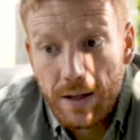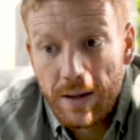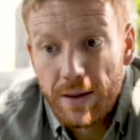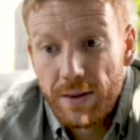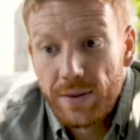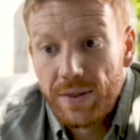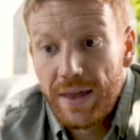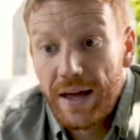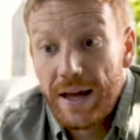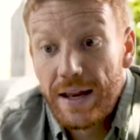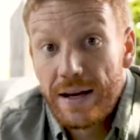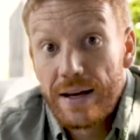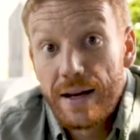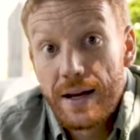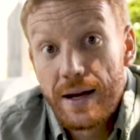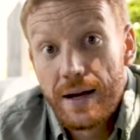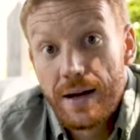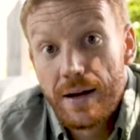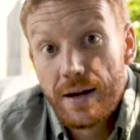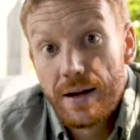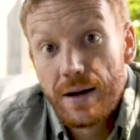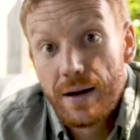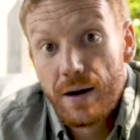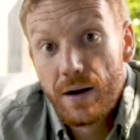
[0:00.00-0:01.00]
then
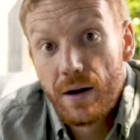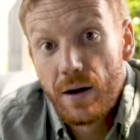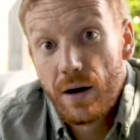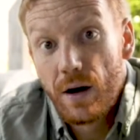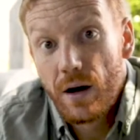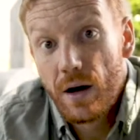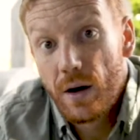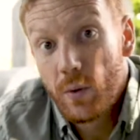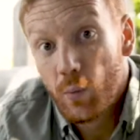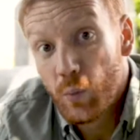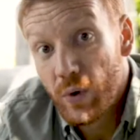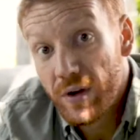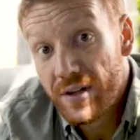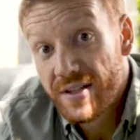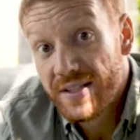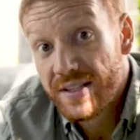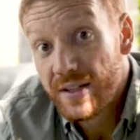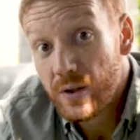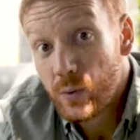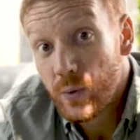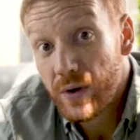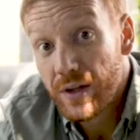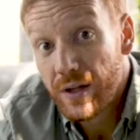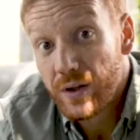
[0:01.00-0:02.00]
we're
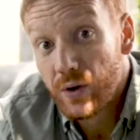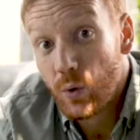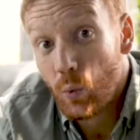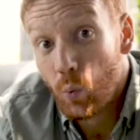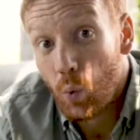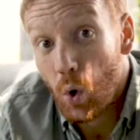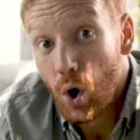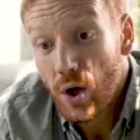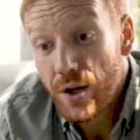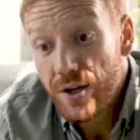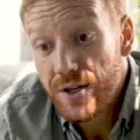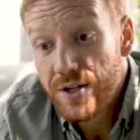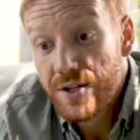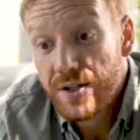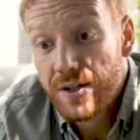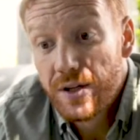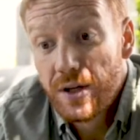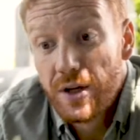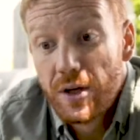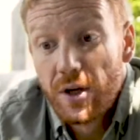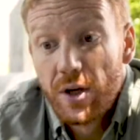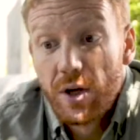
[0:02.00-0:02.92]
still within the what's,